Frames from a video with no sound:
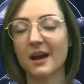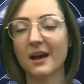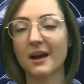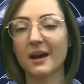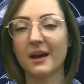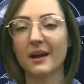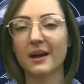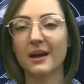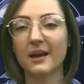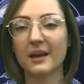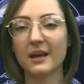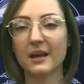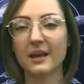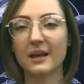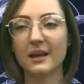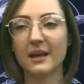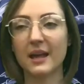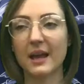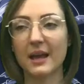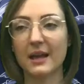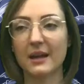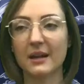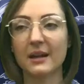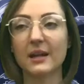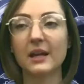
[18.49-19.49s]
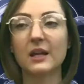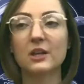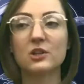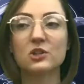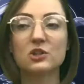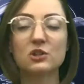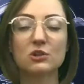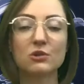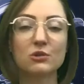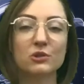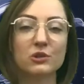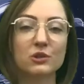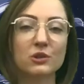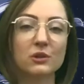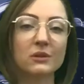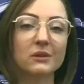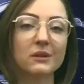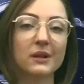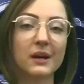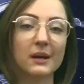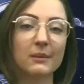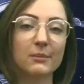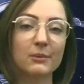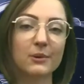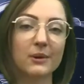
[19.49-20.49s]
I get a Junior
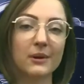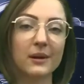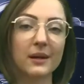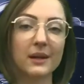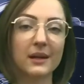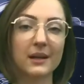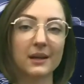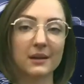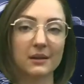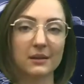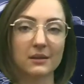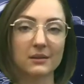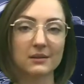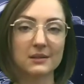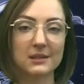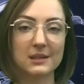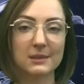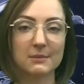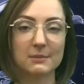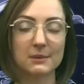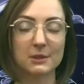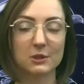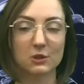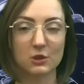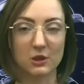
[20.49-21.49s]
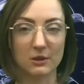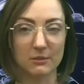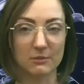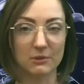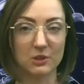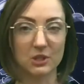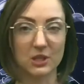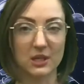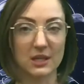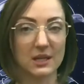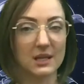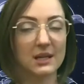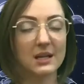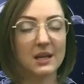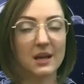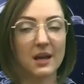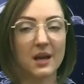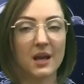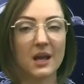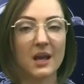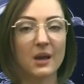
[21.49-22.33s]
Library Guild subscription,